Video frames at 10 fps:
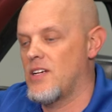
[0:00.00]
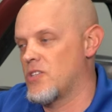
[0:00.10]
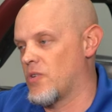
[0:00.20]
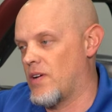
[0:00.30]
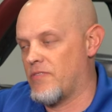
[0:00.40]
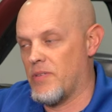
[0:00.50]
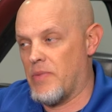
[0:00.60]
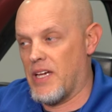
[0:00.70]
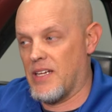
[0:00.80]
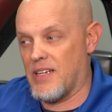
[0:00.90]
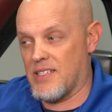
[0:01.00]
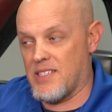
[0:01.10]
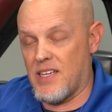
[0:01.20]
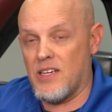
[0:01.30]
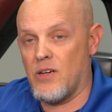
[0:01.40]
So I have to make an
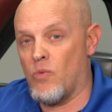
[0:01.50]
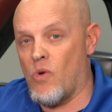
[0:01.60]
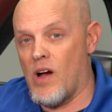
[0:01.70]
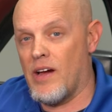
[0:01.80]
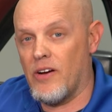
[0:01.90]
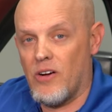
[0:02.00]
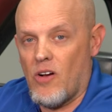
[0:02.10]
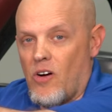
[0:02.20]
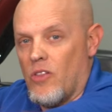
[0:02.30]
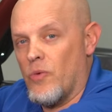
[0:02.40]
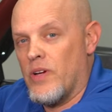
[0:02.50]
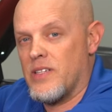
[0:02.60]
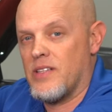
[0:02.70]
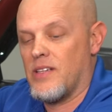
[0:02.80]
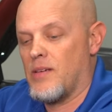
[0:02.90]
extended wire all the way
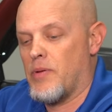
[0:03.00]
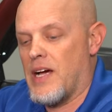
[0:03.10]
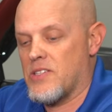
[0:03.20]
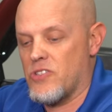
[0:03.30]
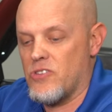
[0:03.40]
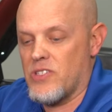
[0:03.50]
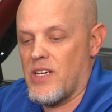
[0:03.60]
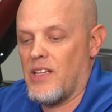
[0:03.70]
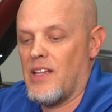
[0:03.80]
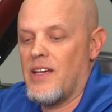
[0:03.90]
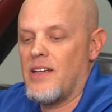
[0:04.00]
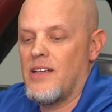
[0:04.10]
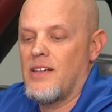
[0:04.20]
to the passenger side light,